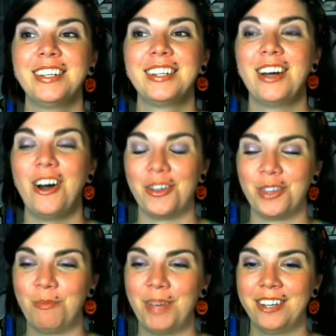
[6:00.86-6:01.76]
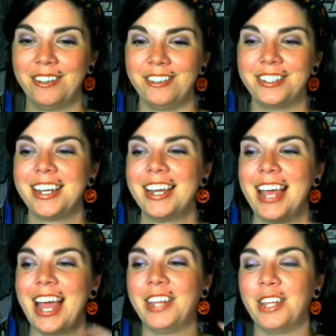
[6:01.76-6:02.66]
on the build,
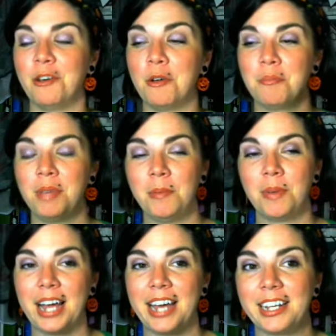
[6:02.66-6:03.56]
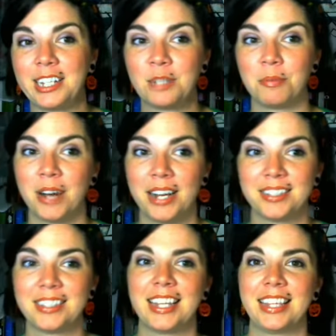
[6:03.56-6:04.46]
and then people had
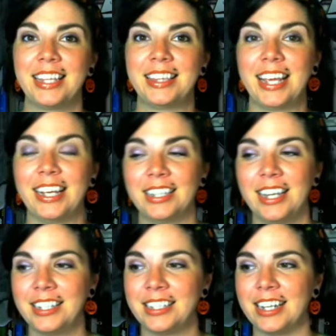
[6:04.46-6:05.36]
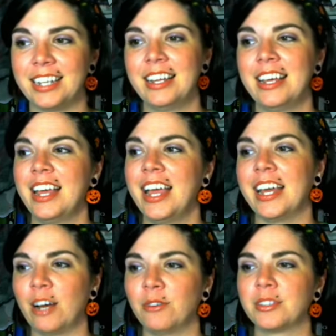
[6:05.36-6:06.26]
expressed that they had liked it, and
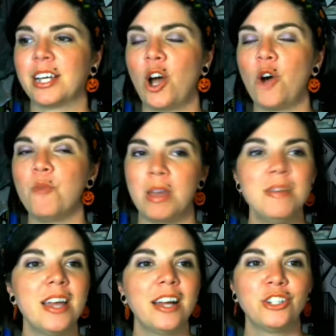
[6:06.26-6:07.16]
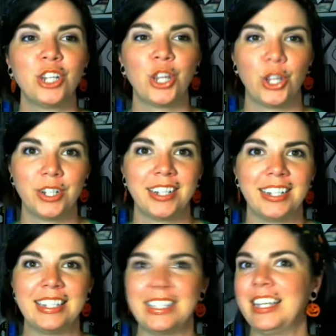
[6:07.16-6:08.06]
I was like, oh, maybe I should look
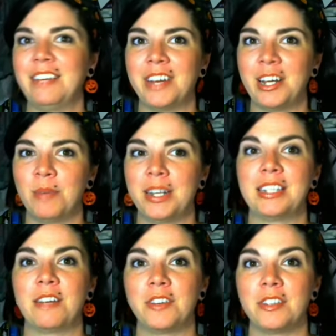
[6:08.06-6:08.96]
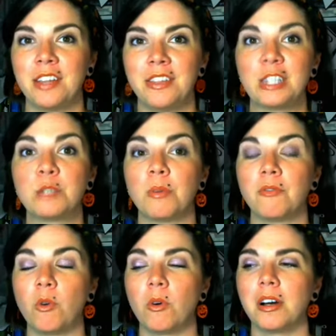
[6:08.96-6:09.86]
and see if anybody's ever done this before.